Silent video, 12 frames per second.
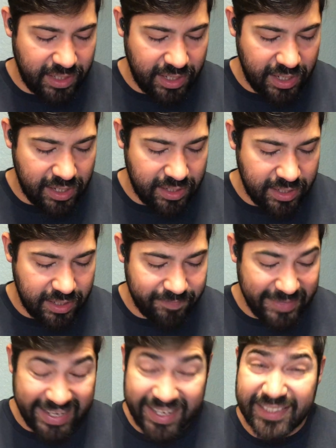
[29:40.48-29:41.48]
And
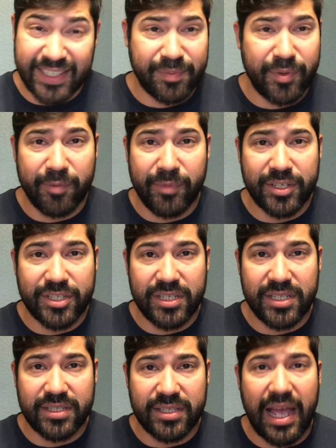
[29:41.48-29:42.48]
I guess that's pretty much
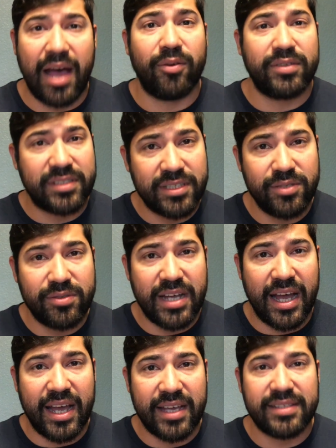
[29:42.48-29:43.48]
it. I will see you
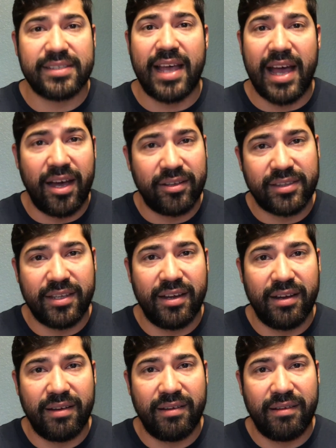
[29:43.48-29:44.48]
guys out
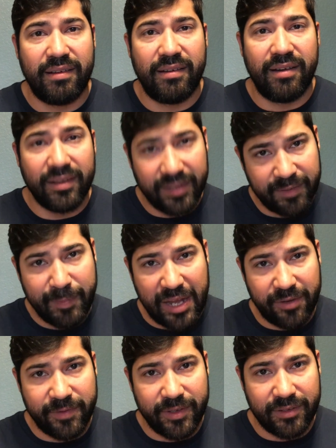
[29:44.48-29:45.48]
there on the
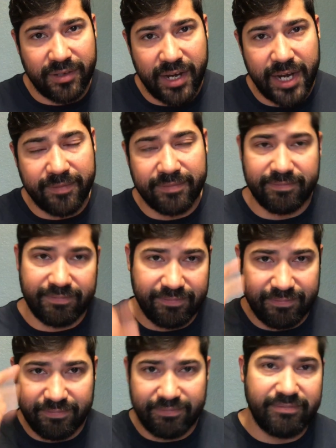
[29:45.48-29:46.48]
battlefield, all right?
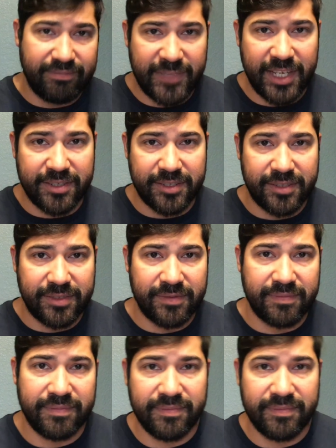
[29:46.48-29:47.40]
Laters.